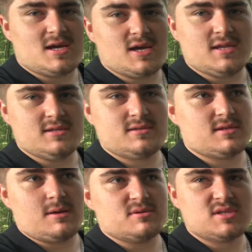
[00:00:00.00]
and
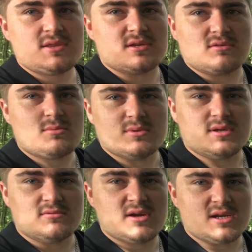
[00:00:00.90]
there was nothing wrong with
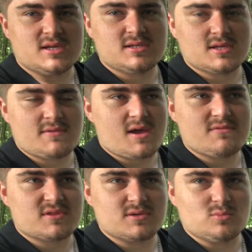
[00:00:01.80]
it, really.
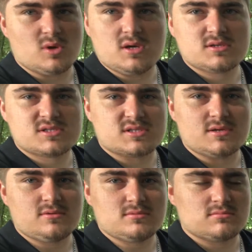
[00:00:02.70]
Everything works still.